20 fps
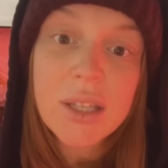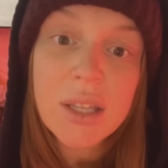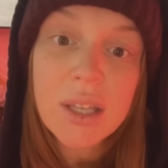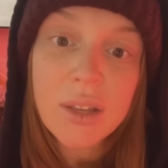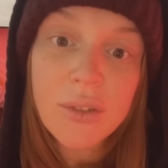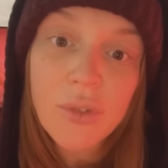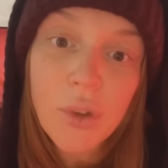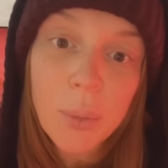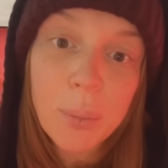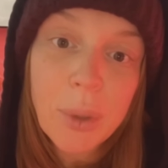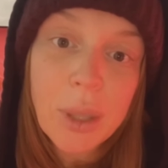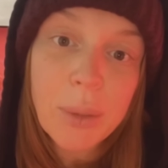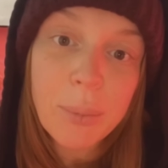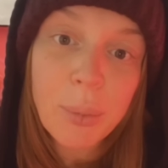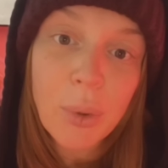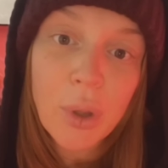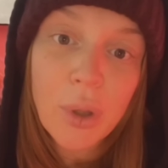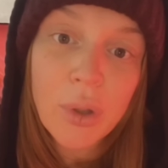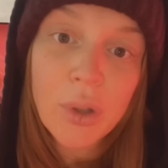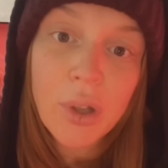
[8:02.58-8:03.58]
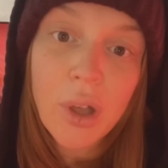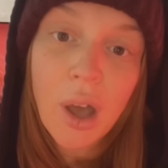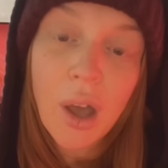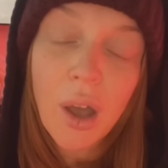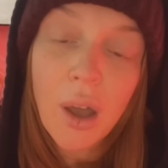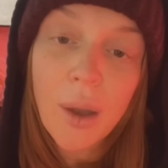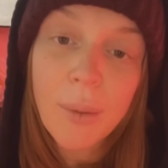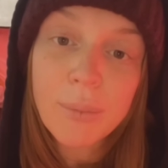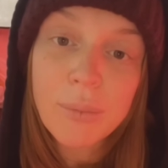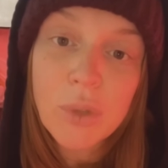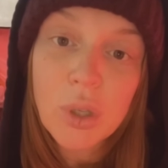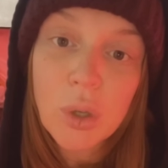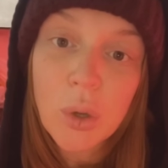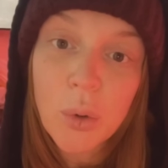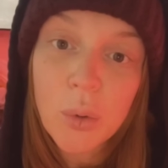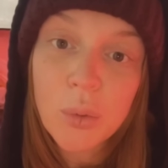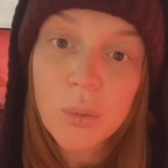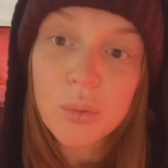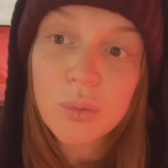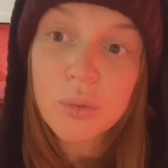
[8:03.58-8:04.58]
evil people,
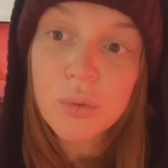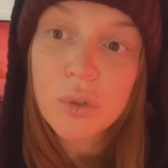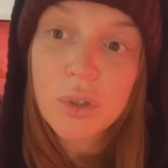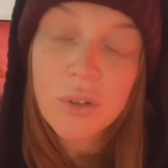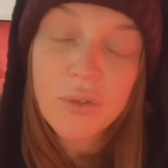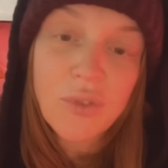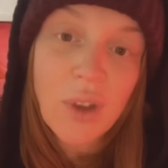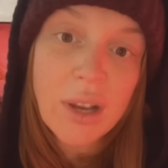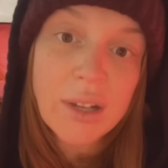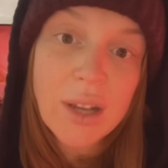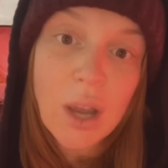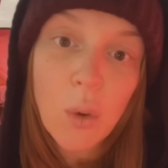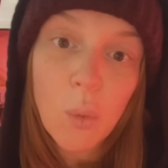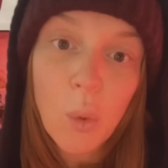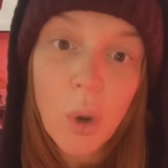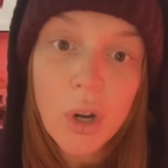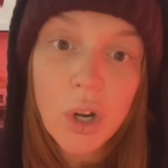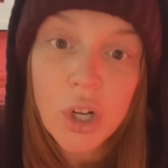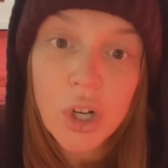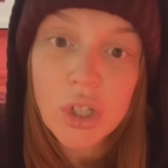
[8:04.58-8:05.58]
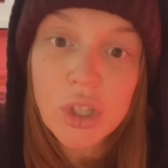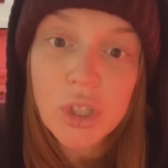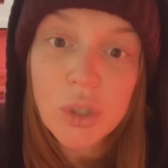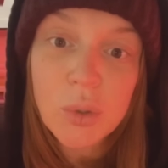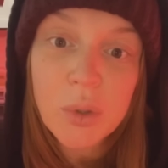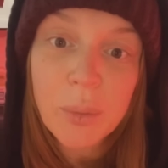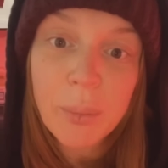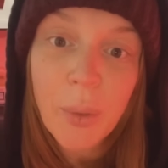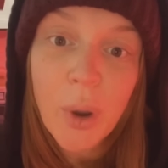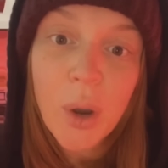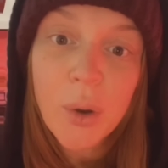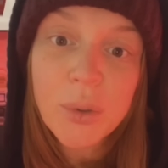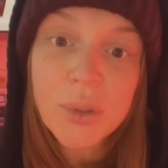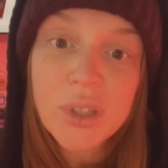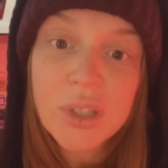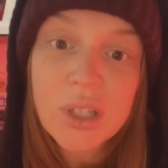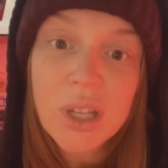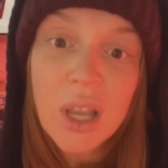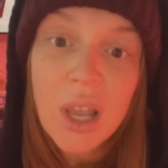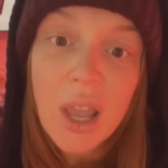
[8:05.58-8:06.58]
to find out what hurts you the
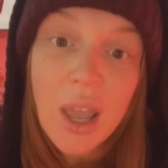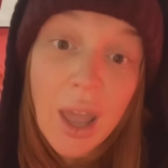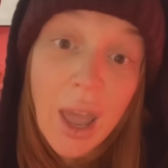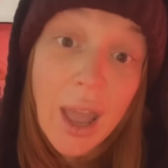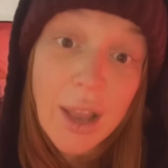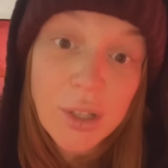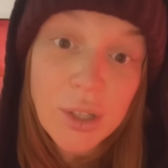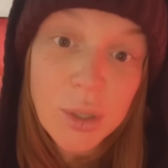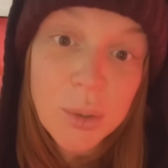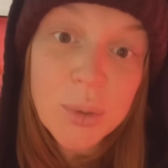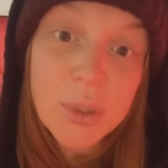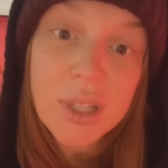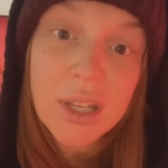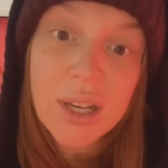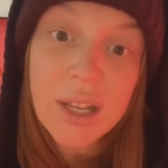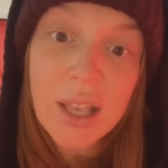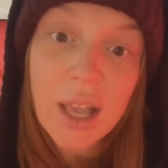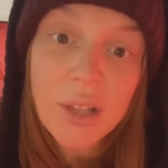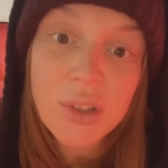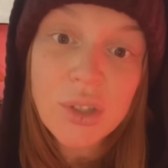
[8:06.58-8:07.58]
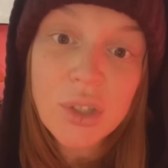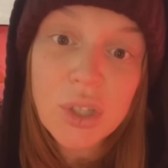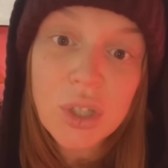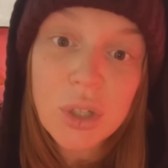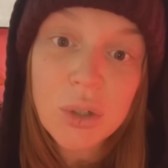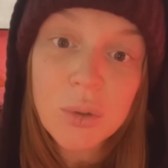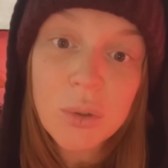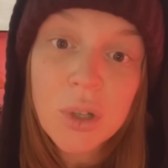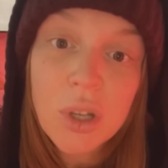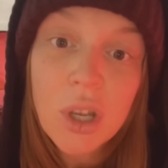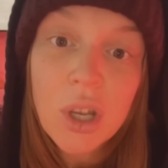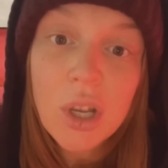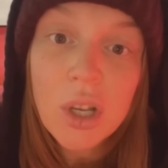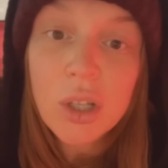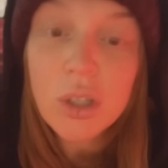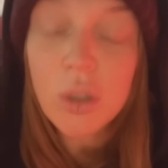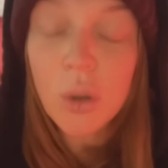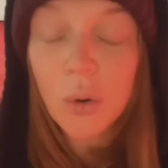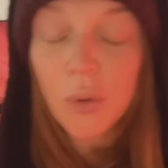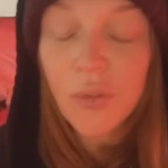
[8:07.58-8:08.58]
most and use it against you.
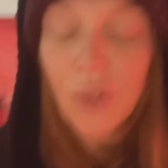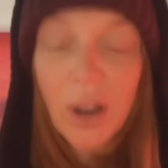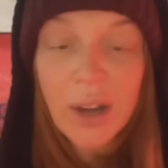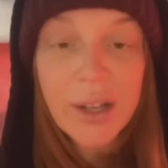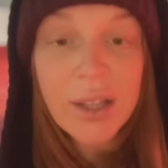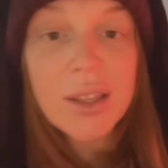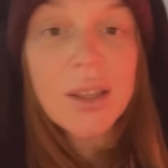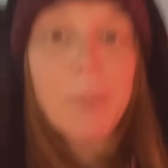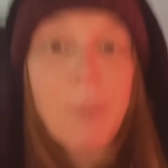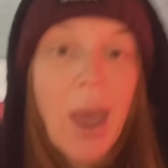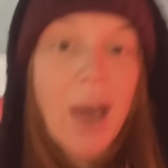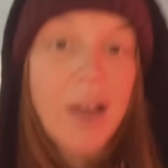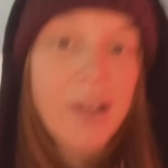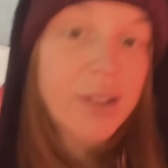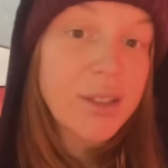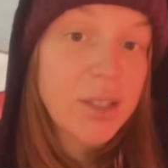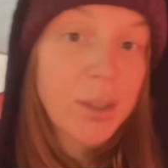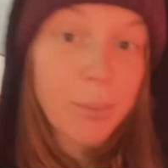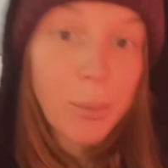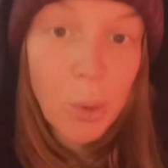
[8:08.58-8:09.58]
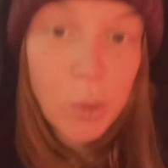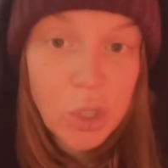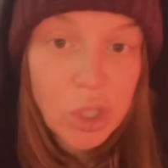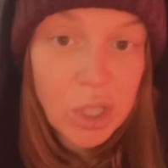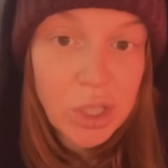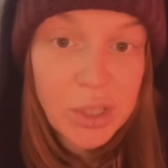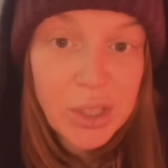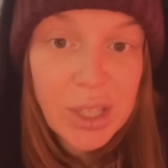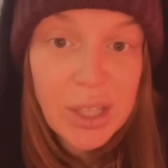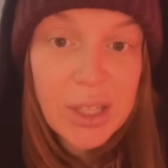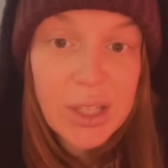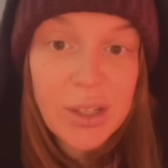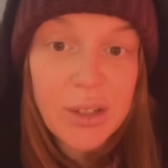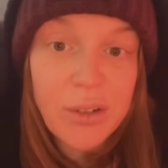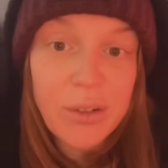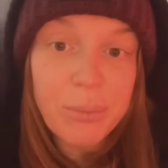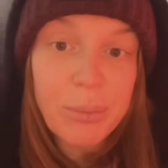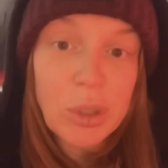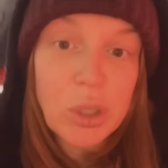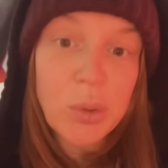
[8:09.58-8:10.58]
So finding the balance emotionally
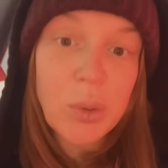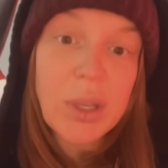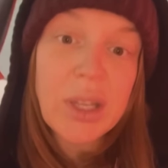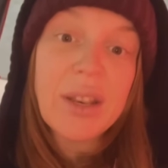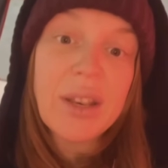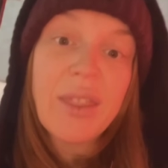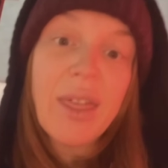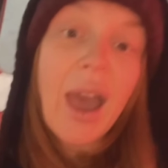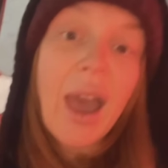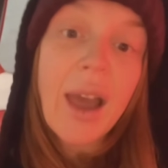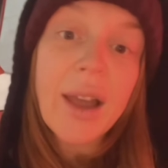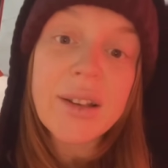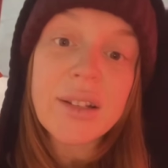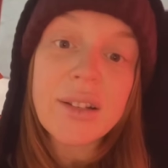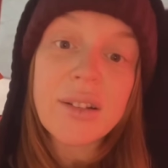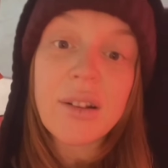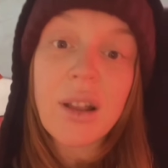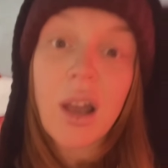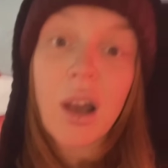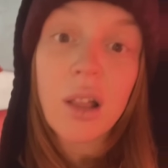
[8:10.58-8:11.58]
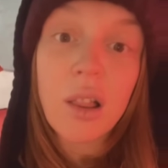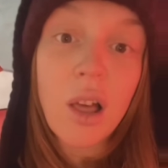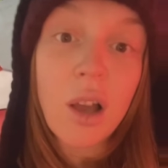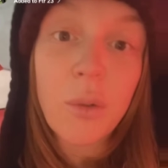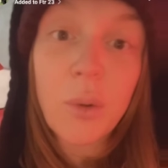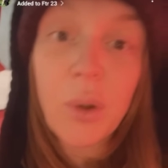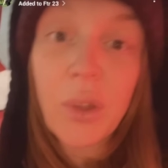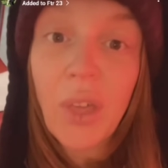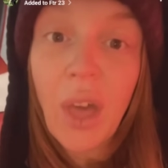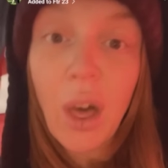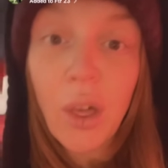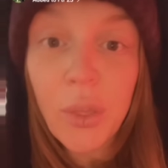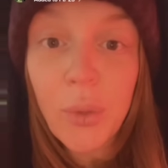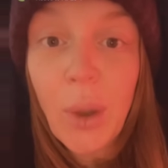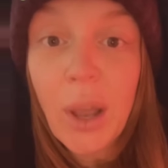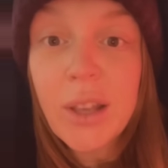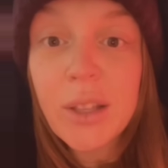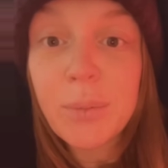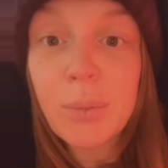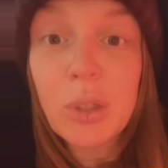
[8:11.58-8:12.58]
between that, along with
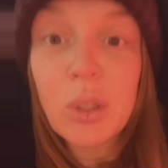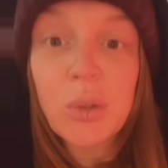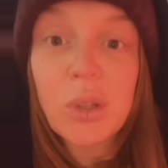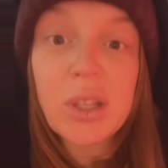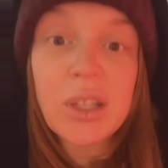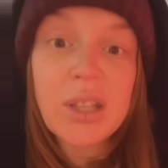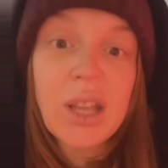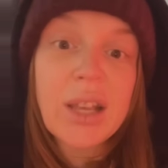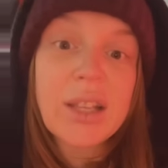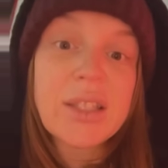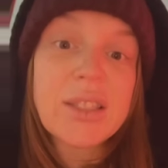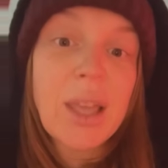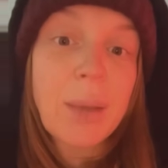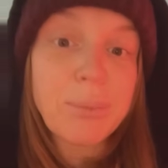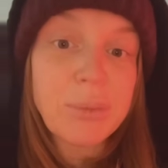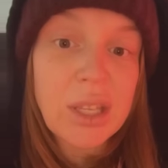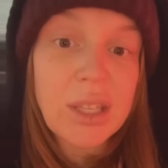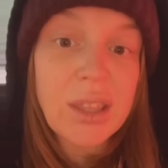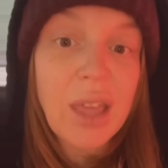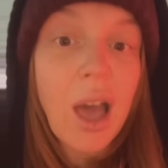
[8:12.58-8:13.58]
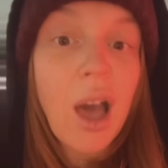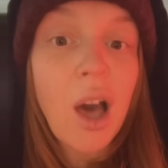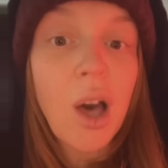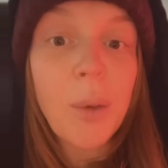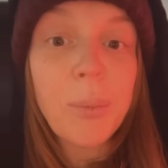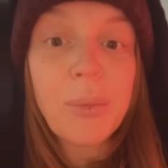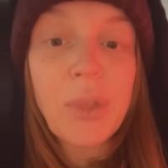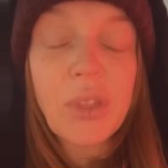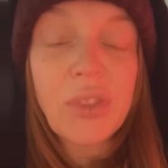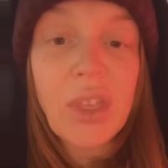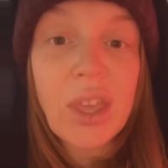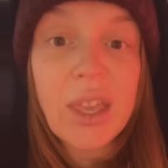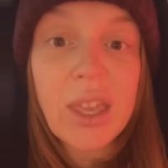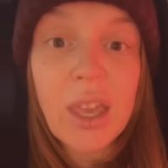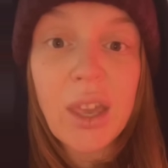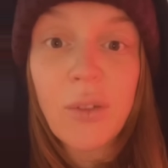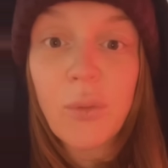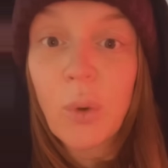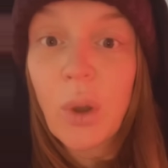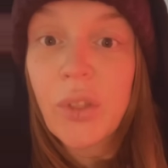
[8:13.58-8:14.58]
health-wise, between accepting the help that they
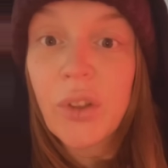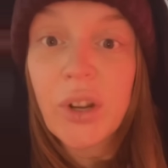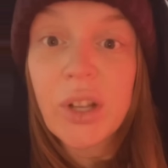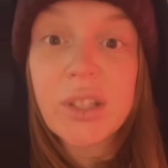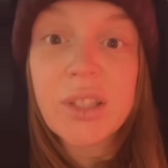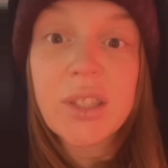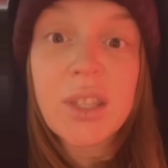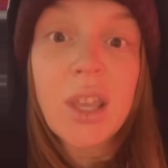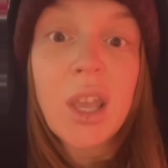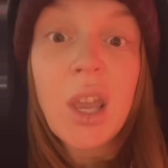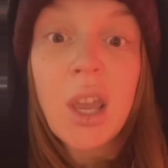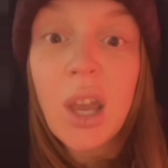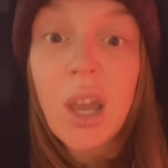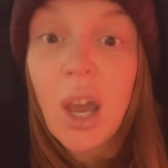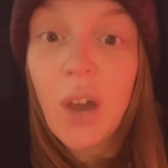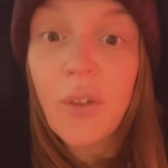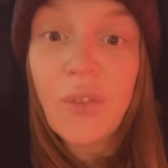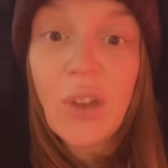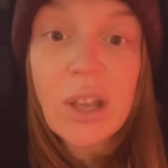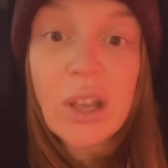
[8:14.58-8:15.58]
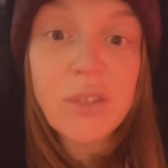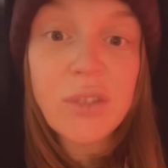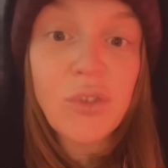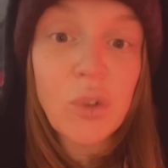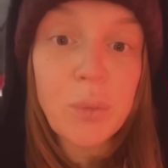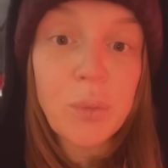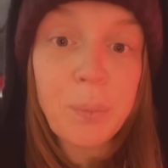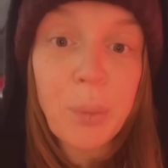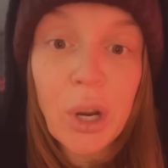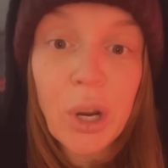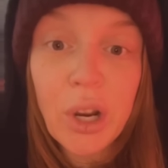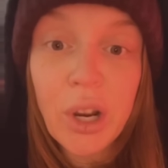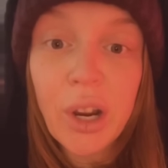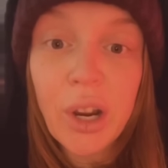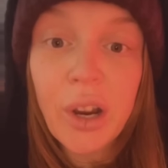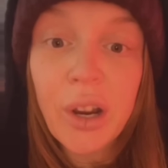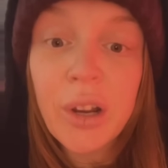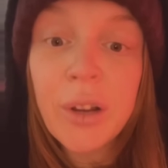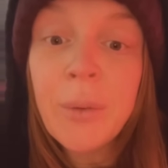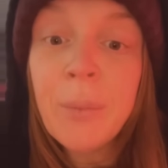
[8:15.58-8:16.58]
give, whether it's a fast food
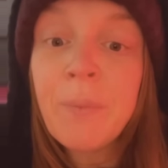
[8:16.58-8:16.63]
burger